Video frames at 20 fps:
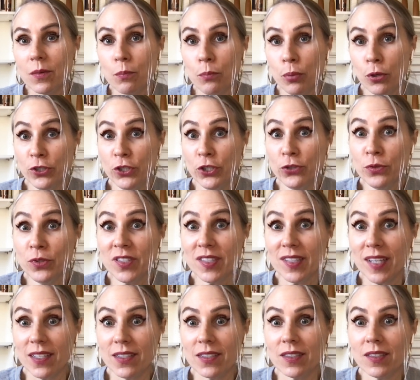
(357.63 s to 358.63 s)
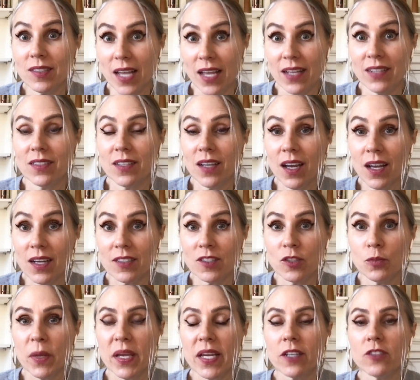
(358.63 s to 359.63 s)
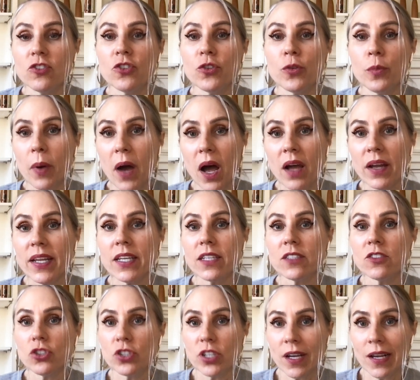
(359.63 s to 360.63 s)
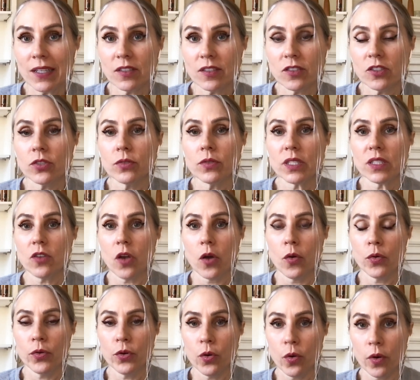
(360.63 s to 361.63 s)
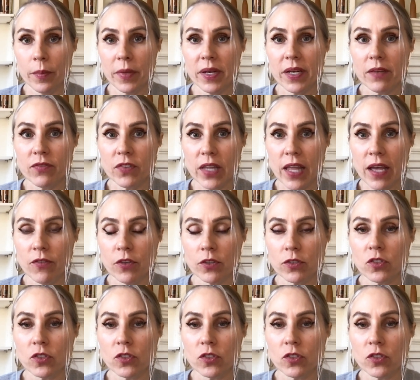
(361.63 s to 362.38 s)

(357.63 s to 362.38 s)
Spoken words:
produces and does, because your body adjusts to its own normative level.